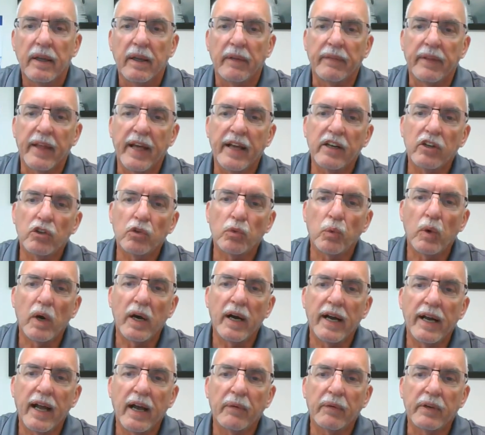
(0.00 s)
And that is
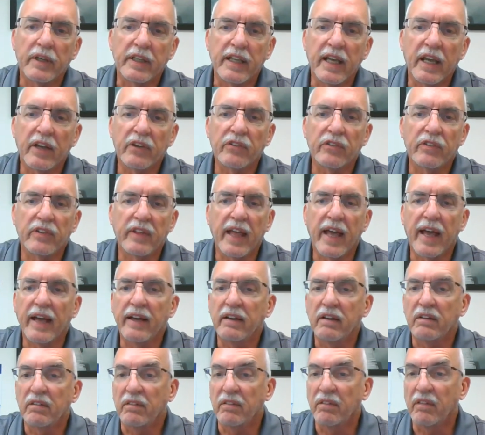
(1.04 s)
why I would guess that
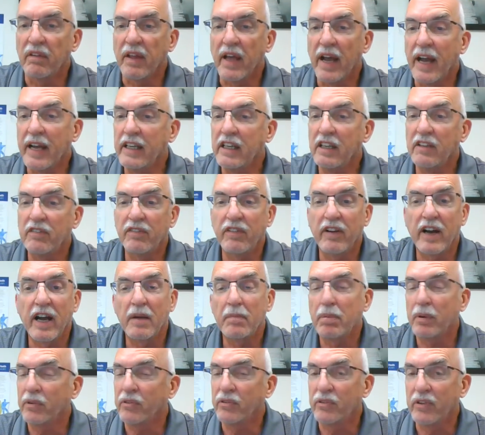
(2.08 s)

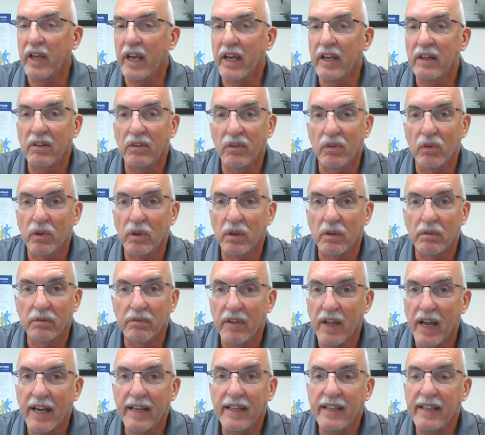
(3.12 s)
95% or
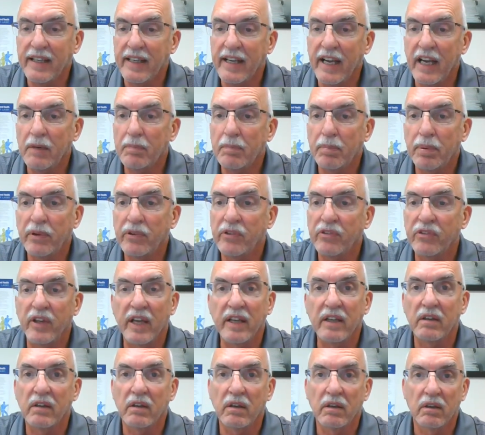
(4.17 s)

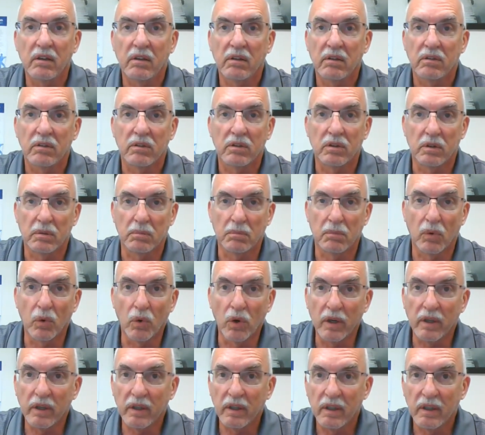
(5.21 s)
98% or
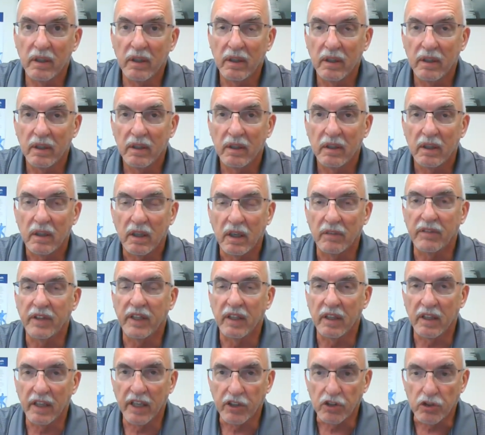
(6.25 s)
more of the
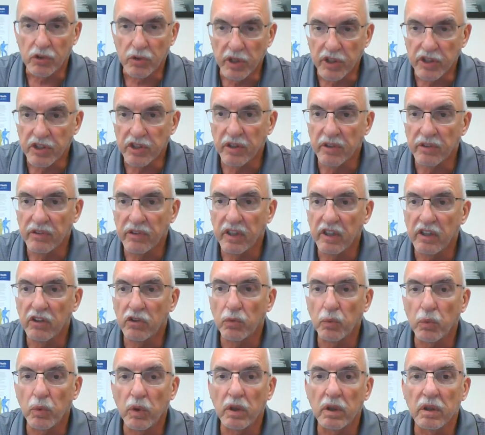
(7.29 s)
electricians in
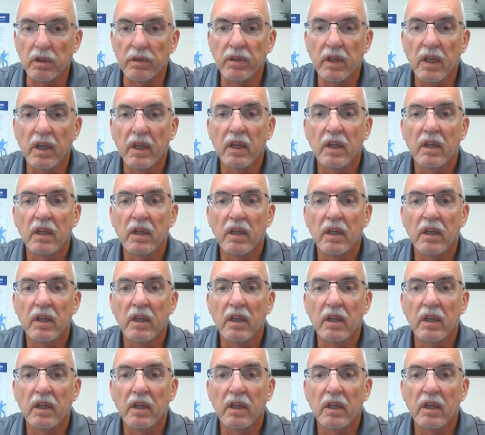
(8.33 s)
this world